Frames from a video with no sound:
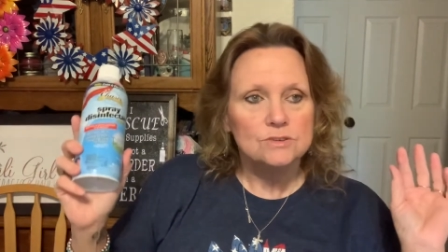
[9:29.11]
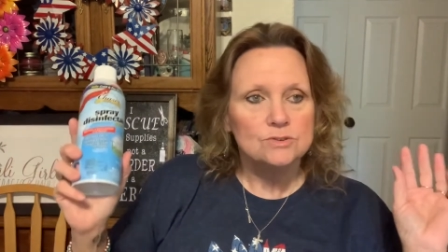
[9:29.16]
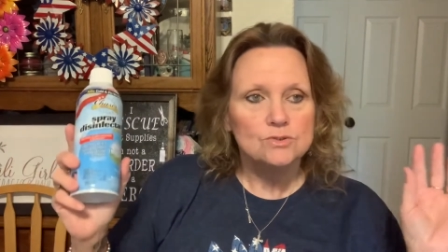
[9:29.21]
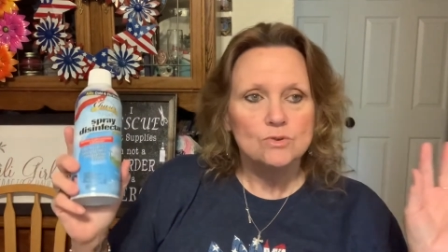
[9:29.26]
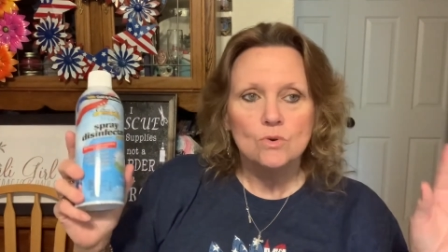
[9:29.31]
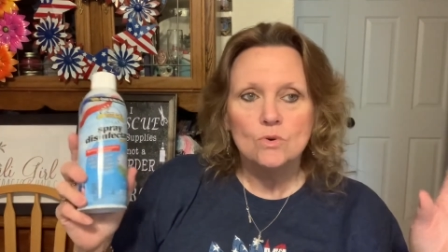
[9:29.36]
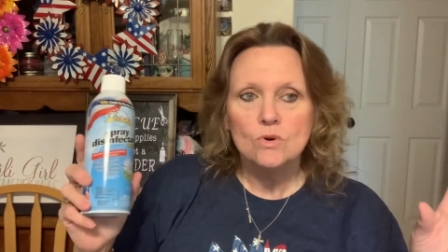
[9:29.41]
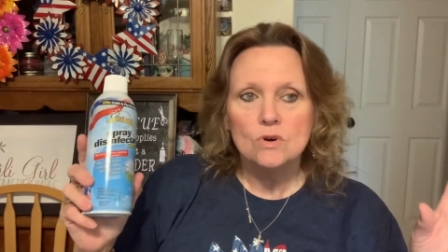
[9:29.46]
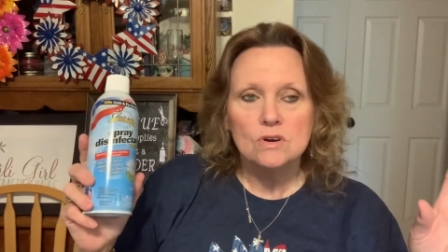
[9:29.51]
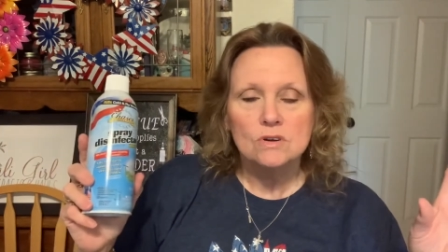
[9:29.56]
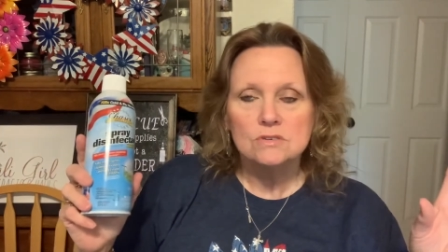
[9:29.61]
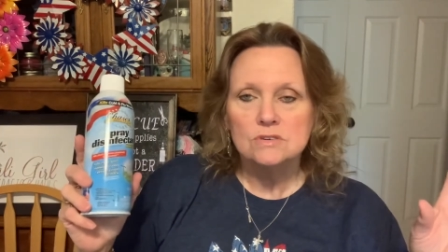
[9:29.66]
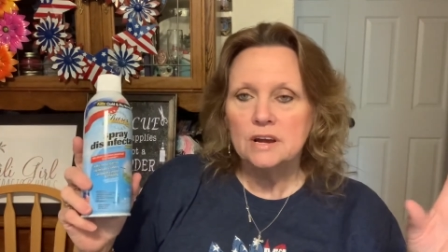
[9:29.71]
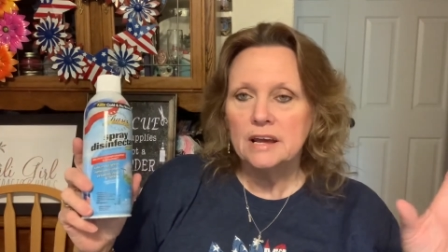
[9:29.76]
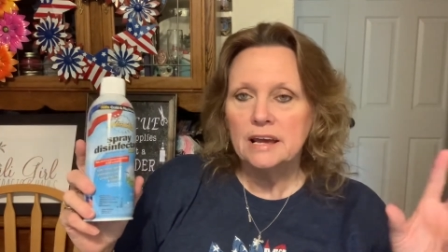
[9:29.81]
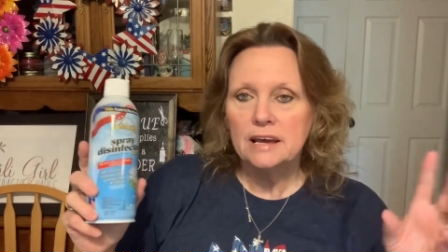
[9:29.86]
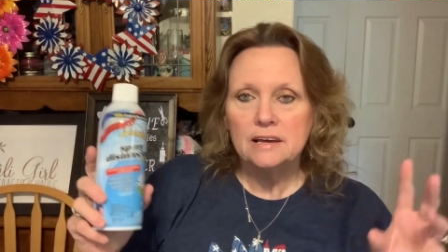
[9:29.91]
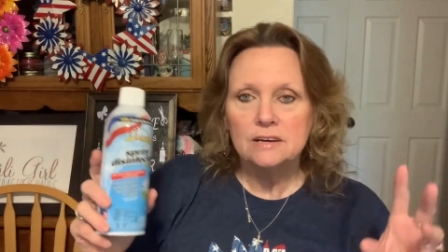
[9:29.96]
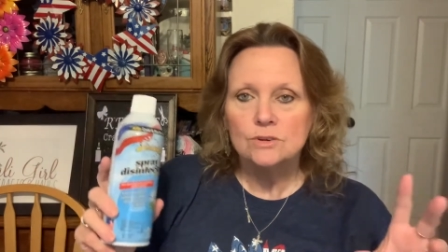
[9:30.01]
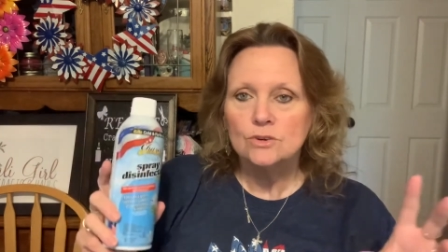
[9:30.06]
door
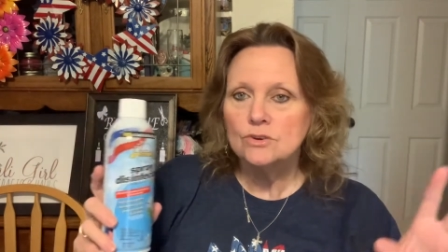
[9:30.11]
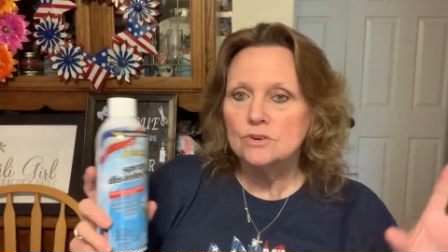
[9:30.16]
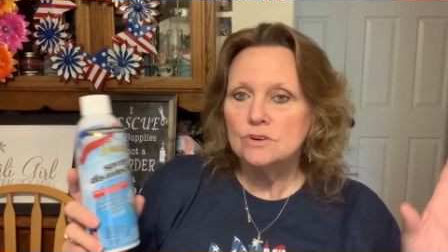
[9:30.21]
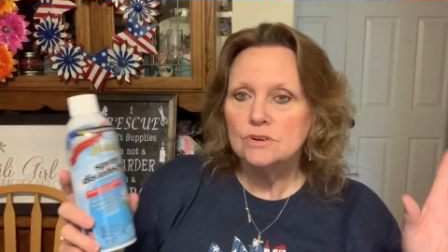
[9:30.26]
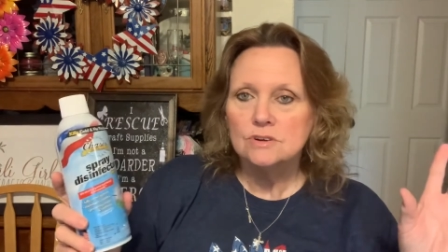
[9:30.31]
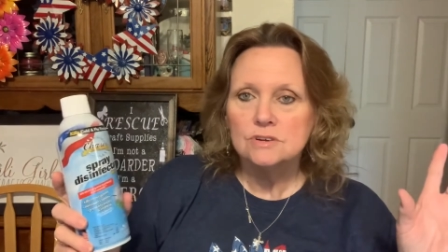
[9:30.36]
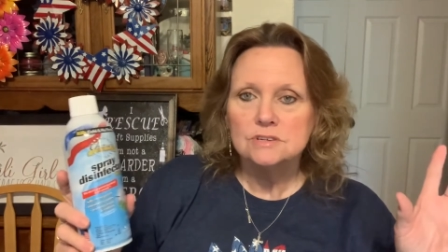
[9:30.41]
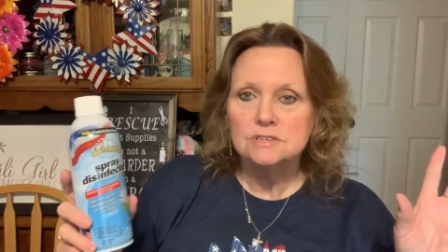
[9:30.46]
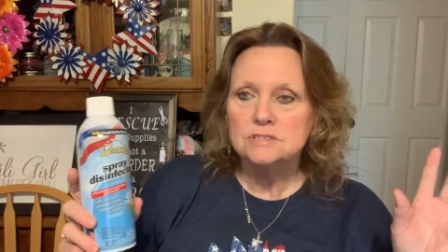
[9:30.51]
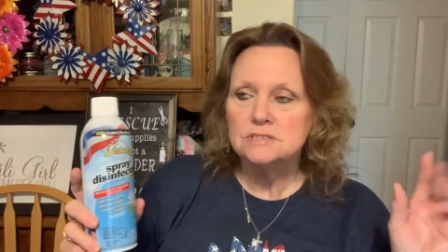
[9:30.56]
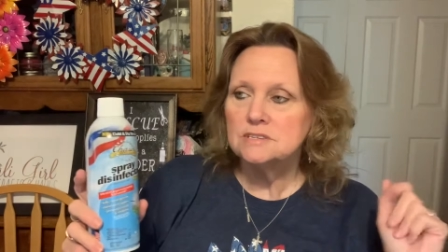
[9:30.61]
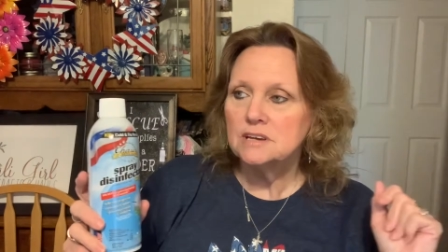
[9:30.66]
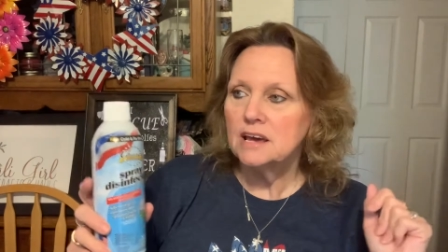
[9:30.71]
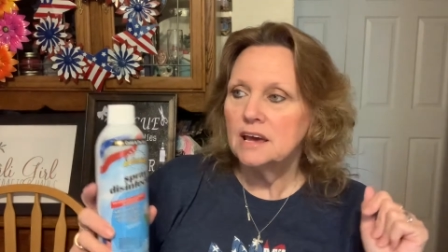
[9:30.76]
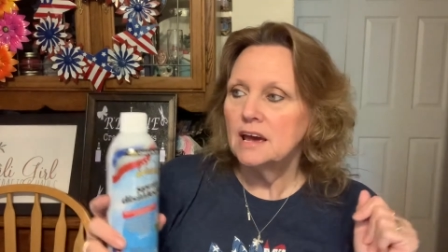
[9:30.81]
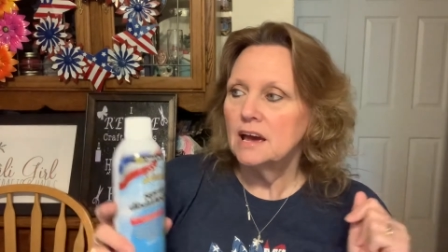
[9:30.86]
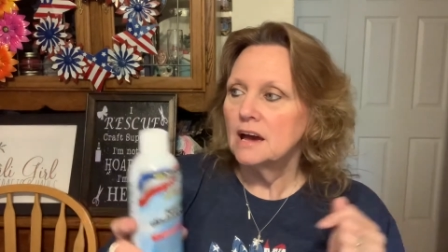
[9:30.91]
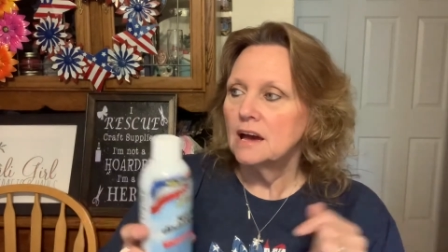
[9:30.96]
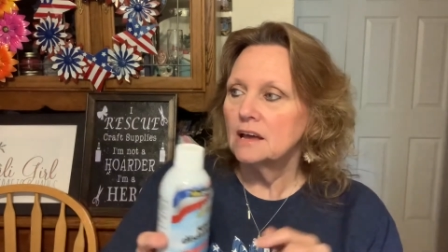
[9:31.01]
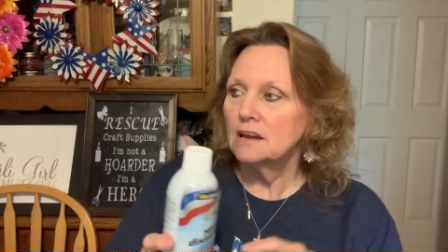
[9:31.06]
handles,
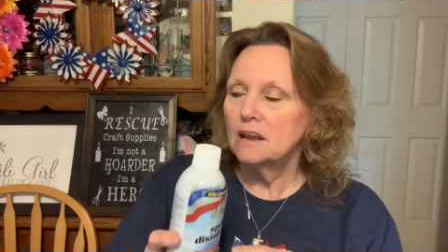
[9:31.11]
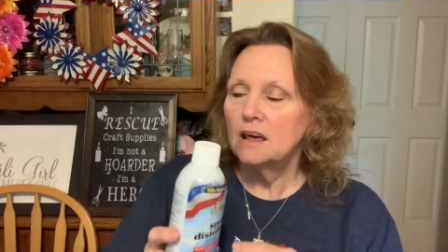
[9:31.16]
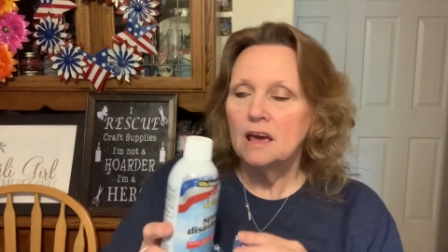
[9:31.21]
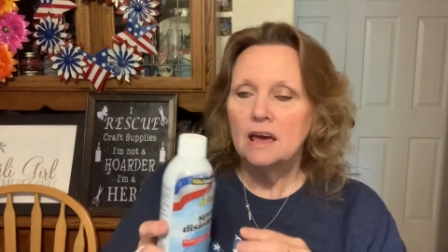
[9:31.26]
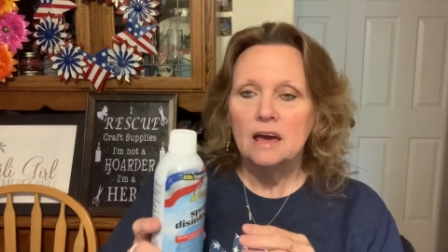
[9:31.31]
and